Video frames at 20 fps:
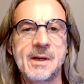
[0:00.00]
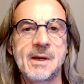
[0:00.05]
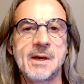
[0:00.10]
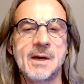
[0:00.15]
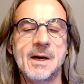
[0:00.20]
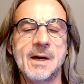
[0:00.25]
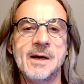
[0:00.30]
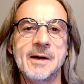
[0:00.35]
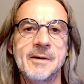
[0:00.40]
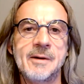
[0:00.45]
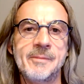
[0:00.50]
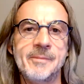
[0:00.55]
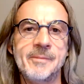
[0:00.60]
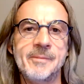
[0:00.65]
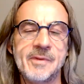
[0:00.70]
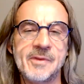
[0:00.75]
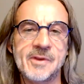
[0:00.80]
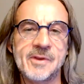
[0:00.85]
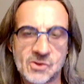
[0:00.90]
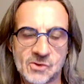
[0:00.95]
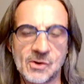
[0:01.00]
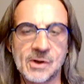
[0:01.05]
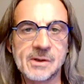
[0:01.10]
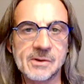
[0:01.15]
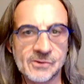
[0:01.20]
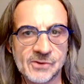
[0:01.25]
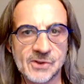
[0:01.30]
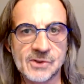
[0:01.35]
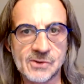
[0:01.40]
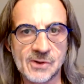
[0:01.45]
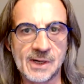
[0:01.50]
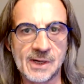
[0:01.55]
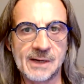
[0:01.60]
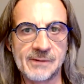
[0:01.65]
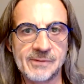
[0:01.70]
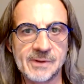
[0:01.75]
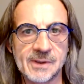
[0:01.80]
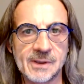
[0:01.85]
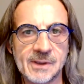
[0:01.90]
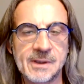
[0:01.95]
um, the struggles that you're
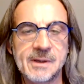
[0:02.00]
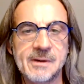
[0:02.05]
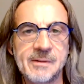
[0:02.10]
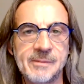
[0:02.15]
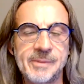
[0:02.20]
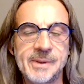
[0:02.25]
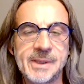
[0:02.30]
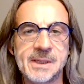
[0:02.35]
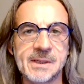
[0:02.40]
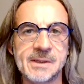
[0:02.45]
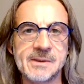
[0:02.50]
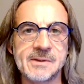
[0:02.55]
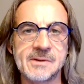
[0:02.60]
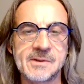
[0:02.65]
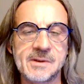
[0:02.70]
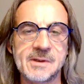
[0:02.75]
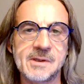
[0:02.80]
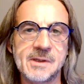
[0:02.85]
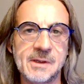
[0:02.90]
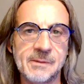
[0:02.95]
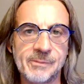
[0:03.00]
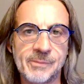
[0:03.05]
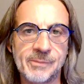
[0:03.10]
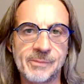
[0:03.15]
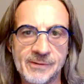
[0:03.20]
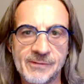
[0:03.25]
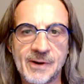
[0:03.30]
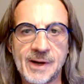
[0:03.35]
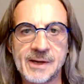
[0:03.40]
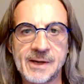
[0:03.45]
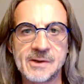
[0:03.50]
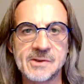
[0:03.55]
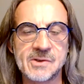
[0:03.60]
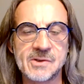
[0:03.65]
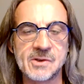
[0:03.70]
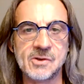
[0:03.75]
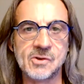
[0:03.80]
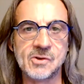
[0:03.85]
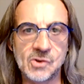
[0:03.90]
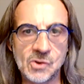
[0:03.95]
having because providers
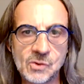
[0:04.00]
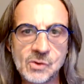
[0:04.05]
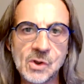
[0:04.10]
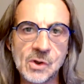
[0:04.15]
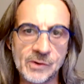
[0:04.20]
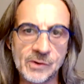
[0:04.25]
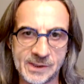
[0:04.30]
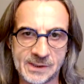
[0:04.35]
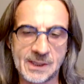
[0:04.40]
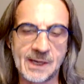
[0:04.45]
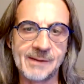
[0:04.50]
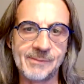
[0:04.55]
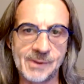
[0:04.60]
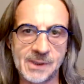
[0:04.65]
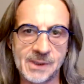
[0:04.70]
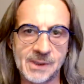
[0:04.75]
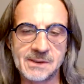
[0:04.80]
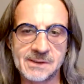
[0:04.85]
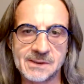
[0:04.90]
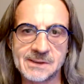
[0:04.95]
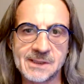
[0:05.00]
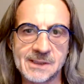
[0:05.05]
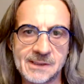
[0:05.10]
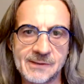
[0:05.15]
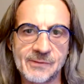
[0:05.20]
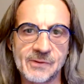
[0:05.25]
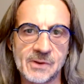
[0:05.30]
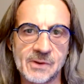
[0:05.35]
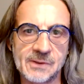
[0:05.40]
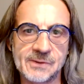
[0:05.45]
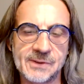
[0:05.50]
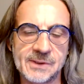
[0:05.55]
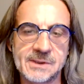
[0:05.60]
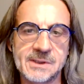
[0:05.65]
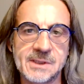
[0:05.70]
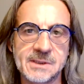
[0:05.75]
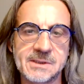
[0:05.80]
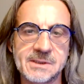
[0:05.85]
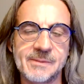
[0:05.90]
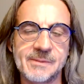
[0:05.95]
do know that diabetes is a difficult
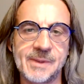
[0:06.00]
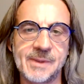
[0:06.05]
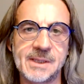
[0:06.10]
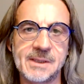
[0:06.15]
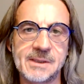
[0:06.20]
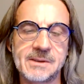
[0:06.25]
disease to manage.